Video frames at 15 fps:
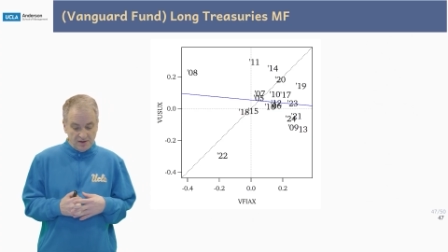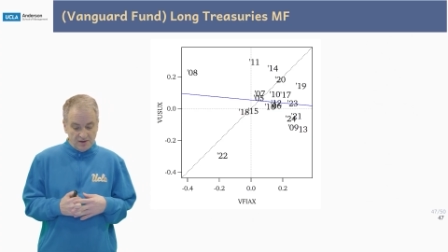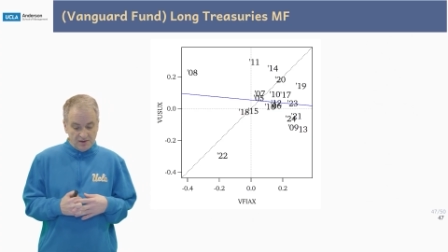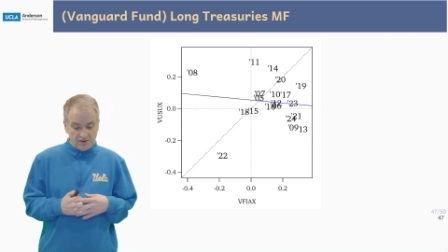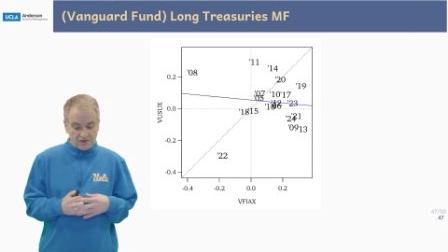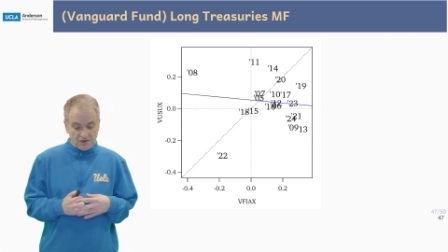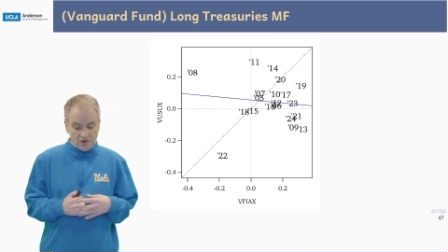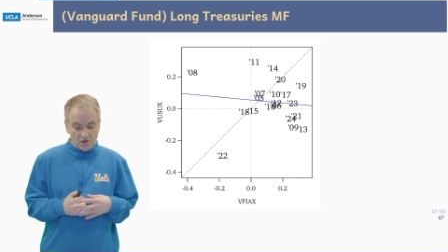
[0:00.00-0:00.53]

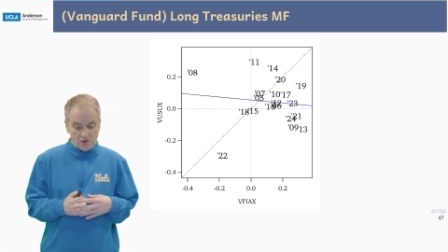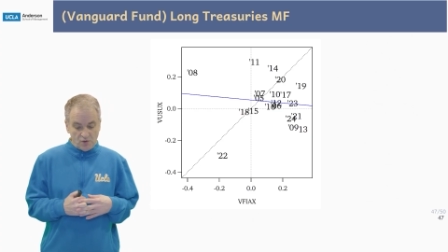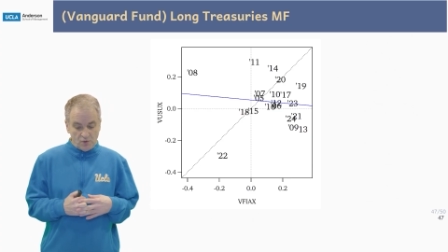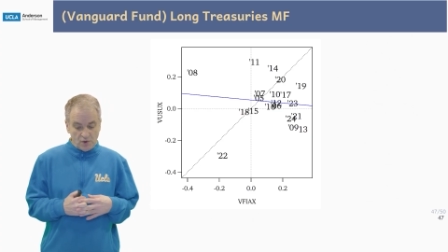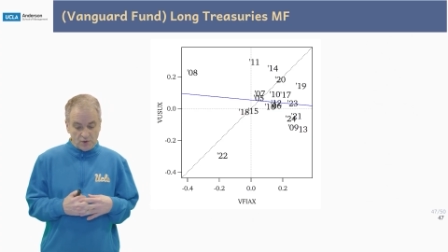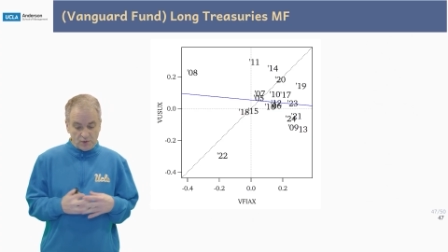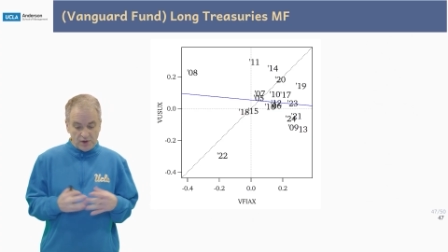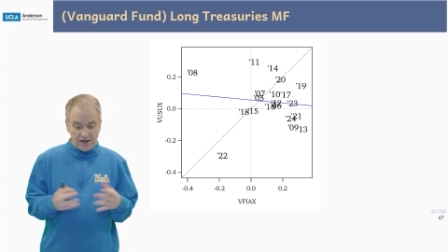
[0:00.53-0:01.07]
So
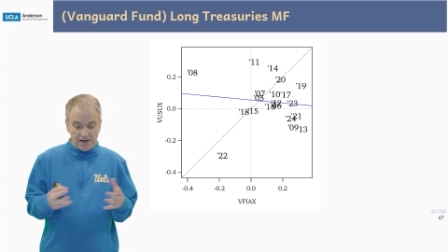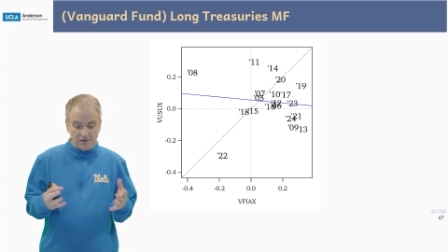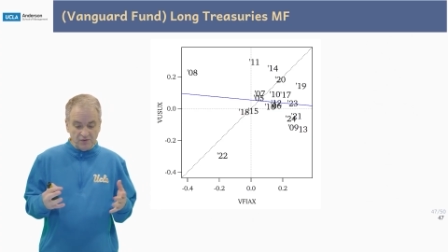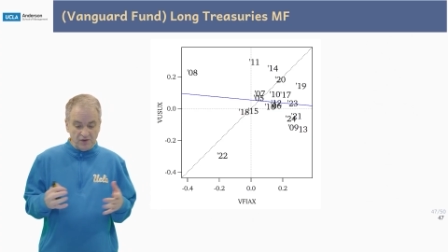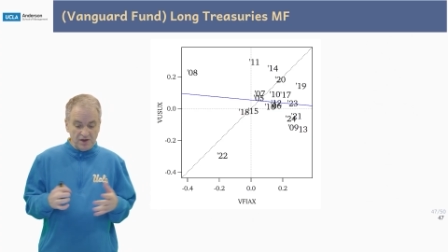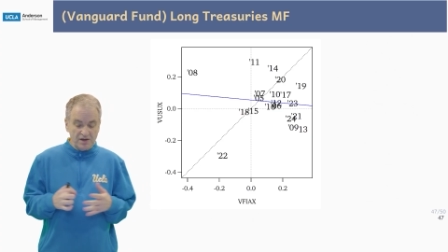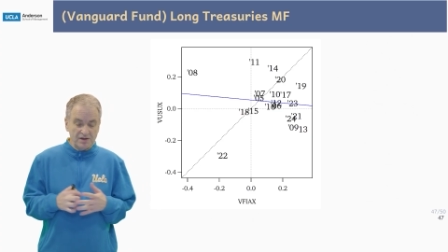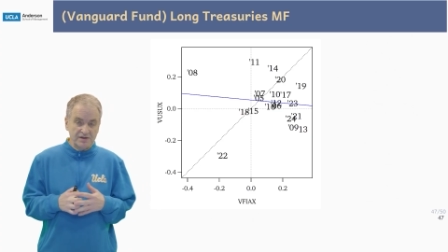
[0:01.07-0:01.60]
what we have
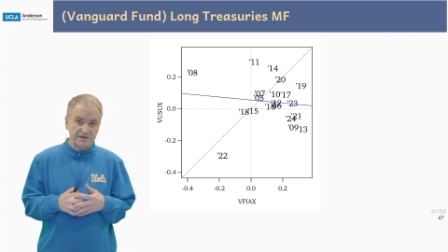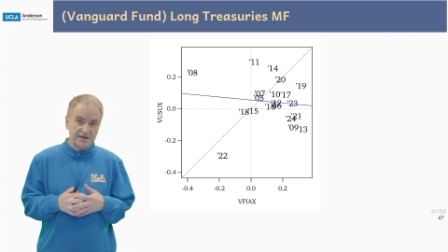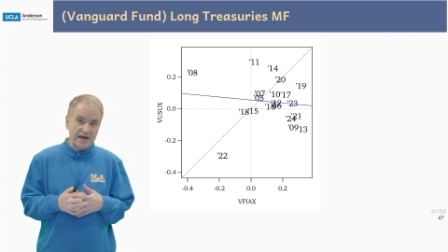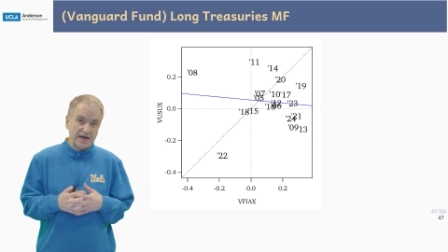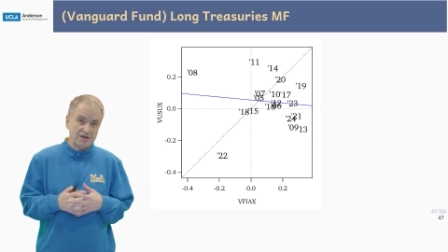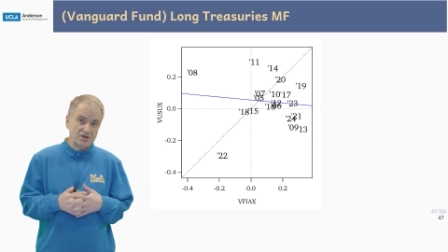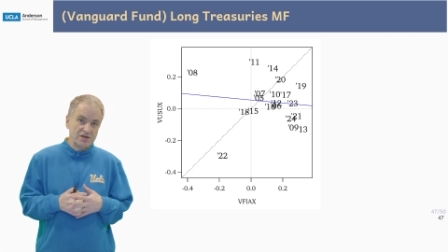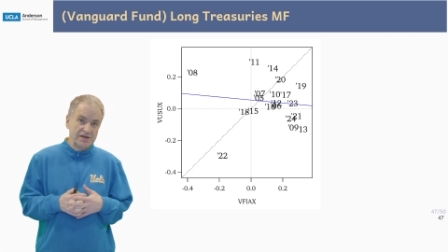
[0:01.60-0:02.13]
here is
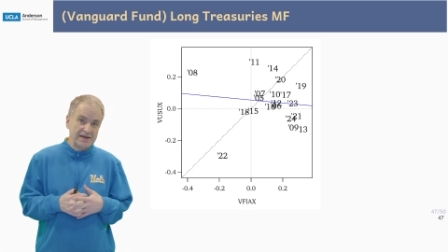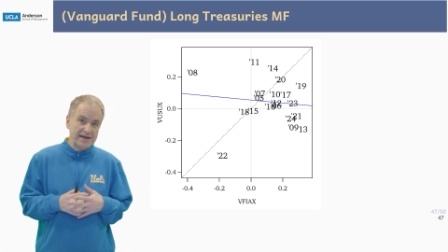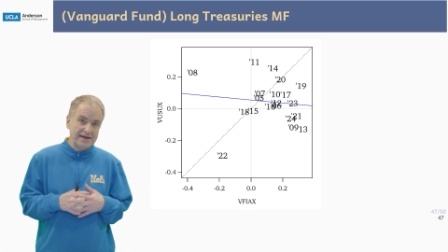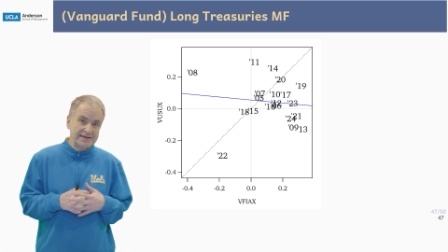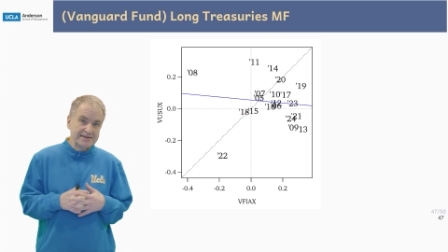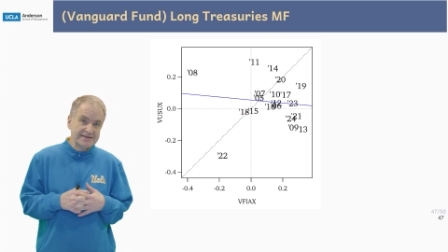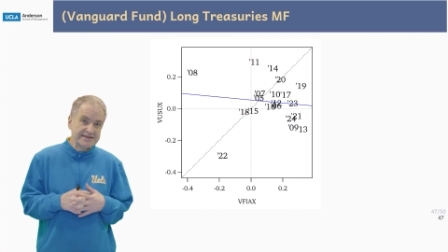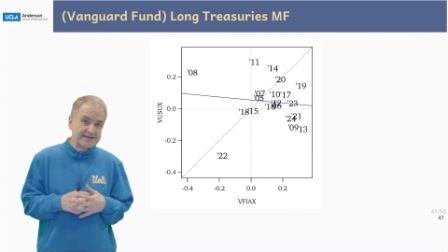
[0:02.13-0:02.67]
actually a
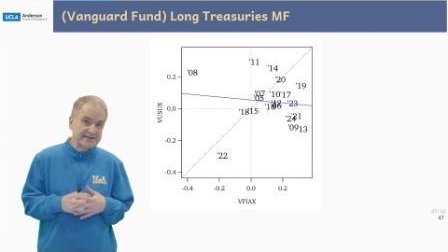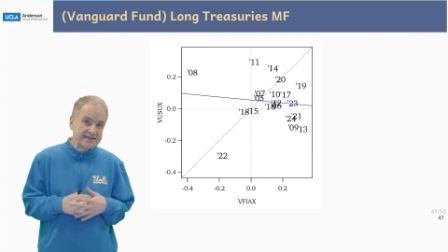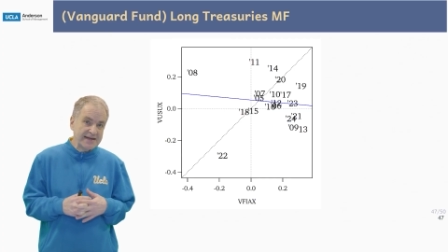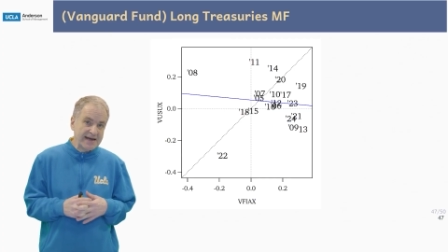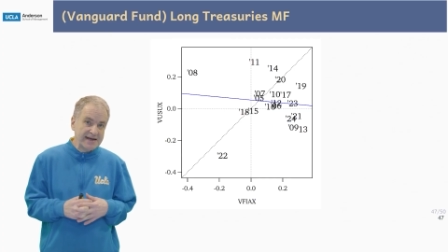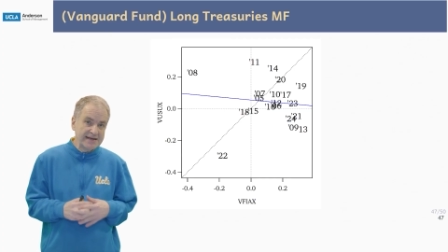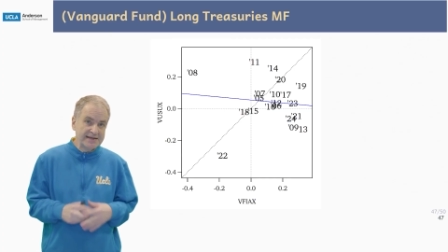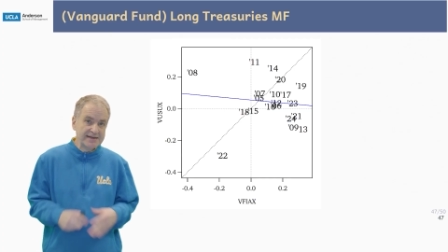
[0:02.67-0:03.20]

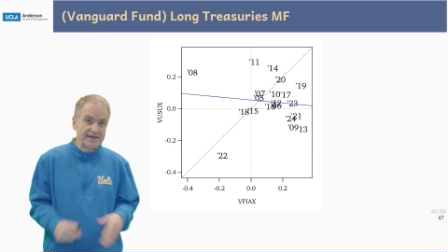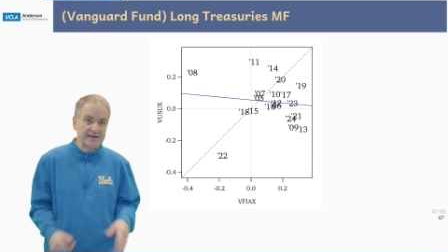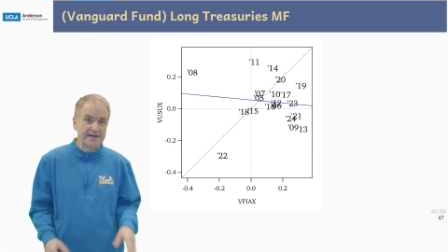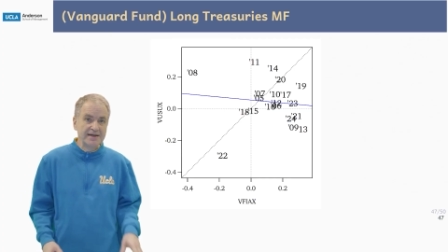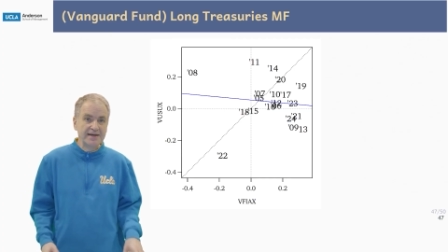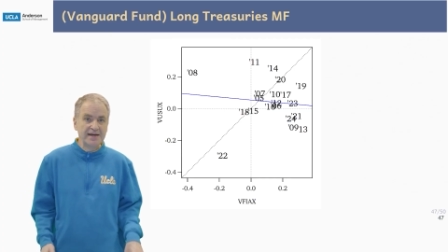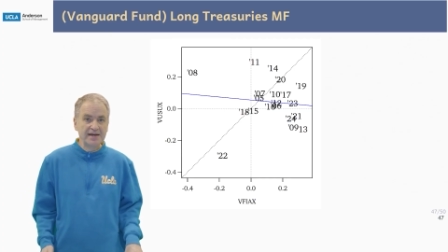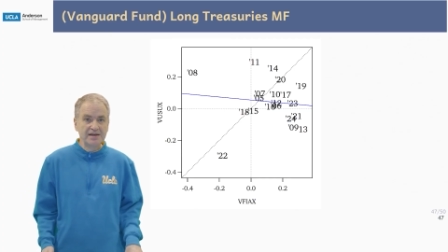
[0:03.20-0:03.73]
slight
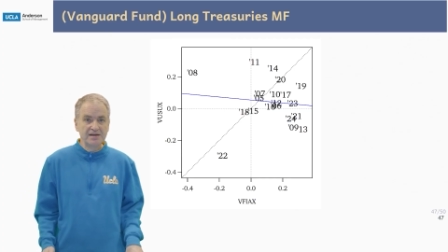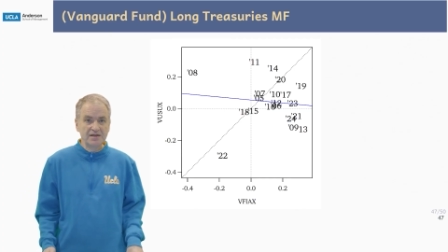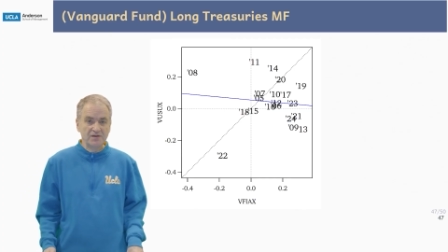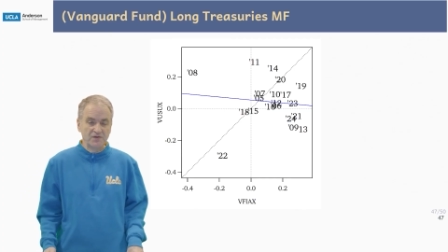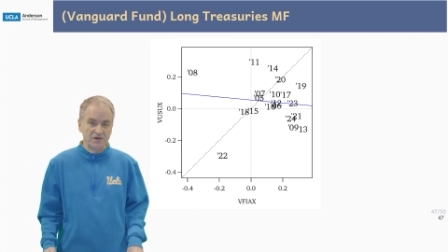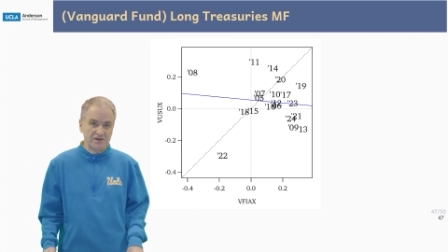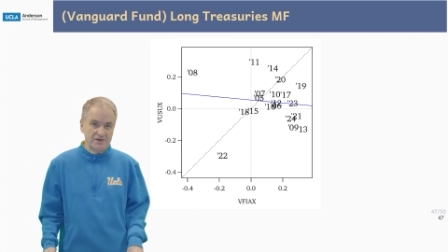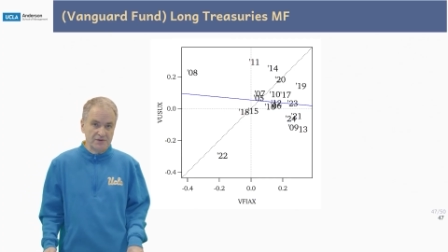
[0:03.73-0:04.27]
negative
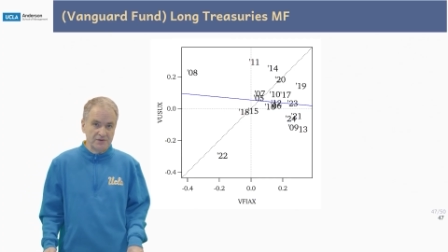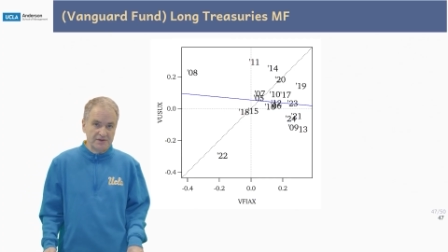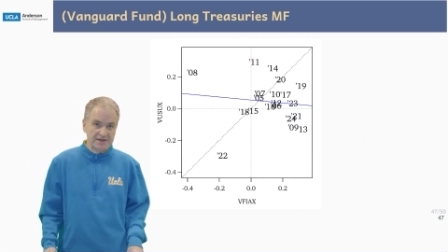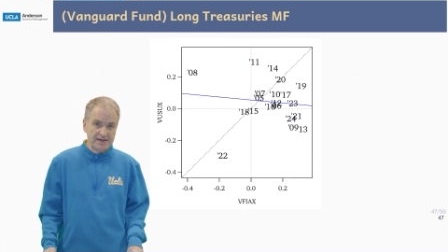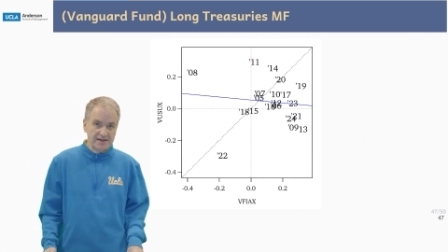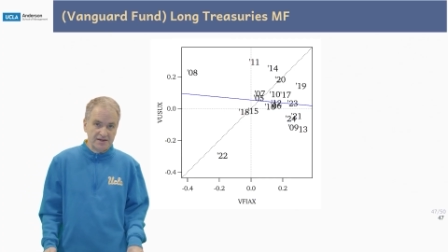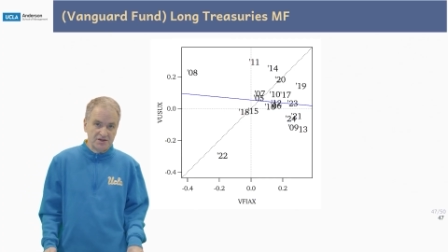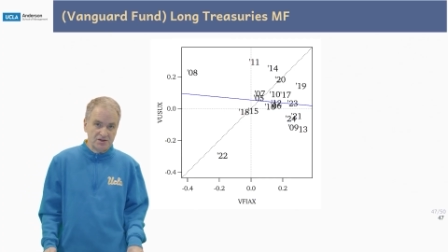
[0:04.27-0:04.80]

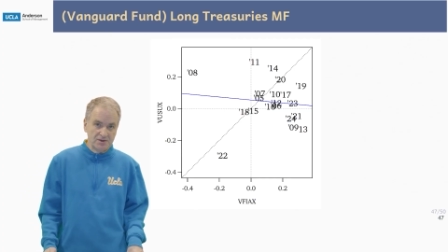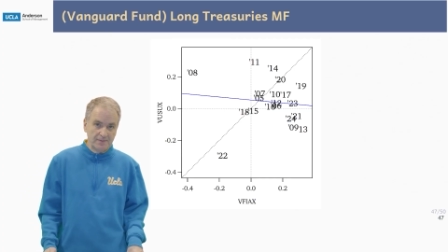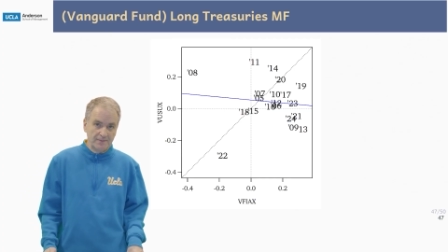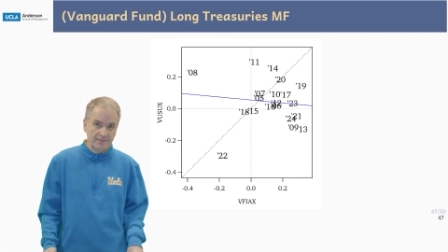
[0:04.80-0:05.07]
association.